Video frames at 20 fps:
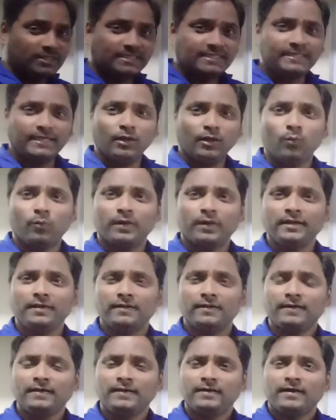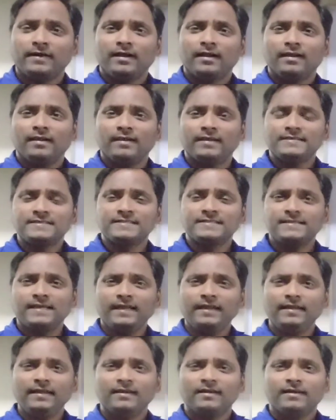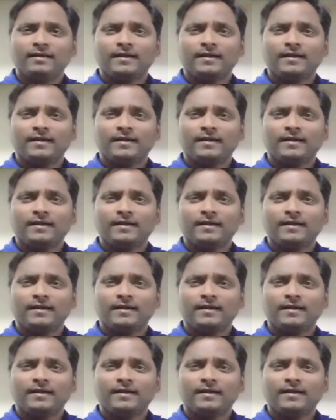see over here, listening,